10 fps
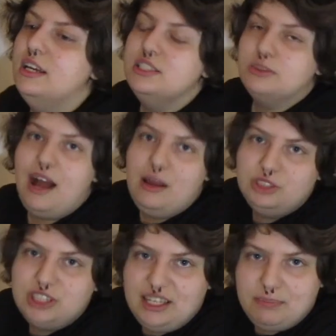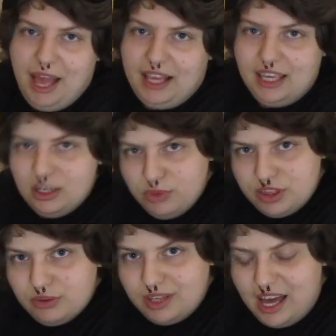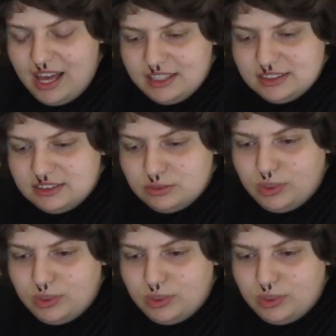So I will check back in with you guys